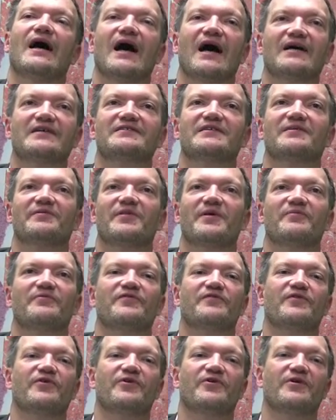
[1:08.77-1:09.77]
asking them
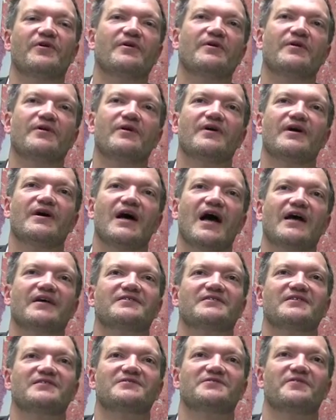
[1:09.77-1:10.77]
for
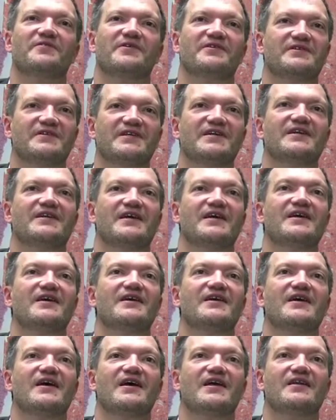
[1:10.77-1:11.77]
access to their
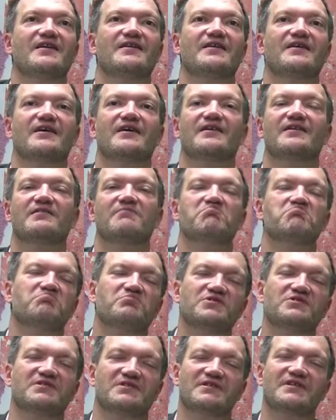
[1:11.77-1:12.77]
DNA and then
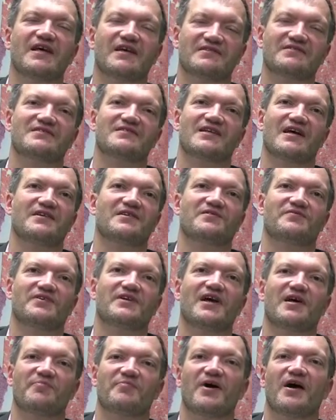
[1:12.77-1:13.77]
just test
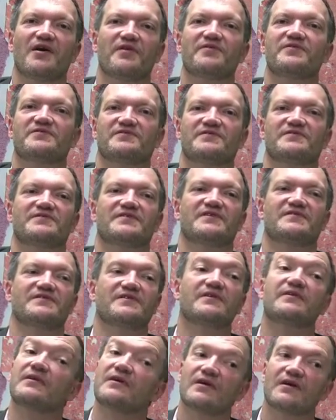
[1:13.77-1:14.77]
scientific hypothesis, as
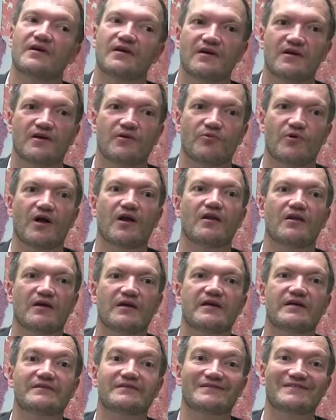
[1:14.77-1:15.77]
in, well,
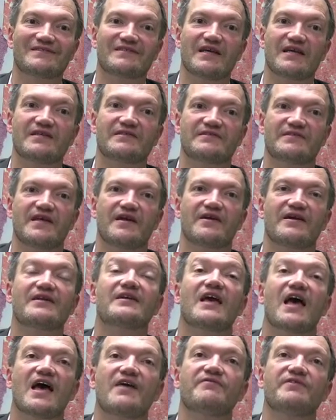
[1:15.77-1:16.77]
is there
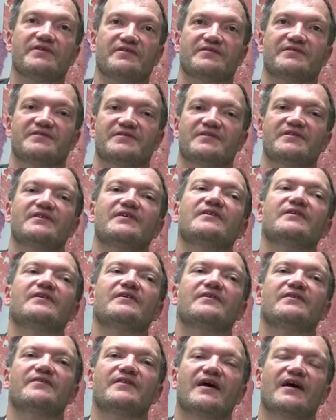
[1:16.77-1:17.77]
any evidence
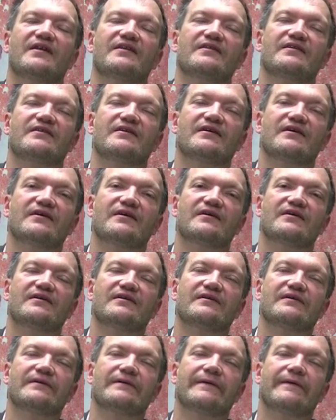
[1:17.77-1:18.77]
that
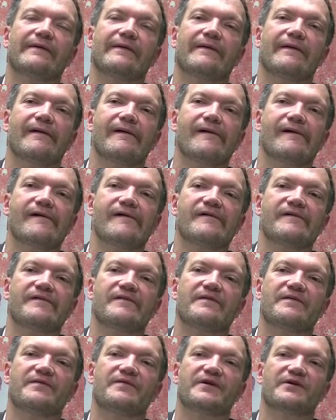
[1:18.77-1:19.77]

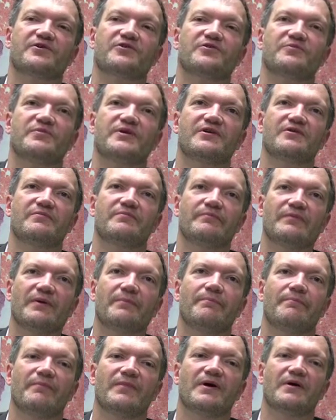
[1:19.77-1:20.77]
there could be
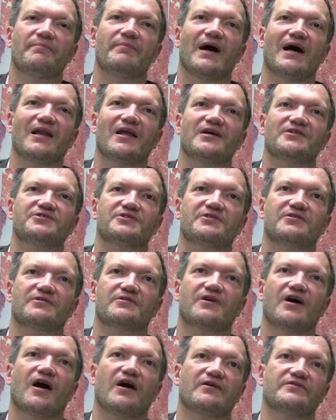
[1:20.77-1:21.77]
a
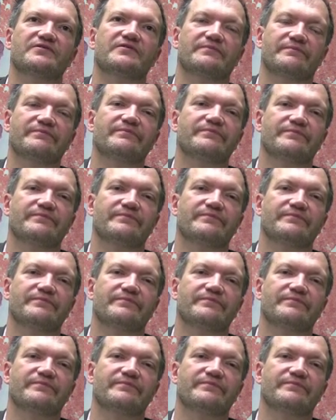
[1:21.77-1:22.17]
biological cause?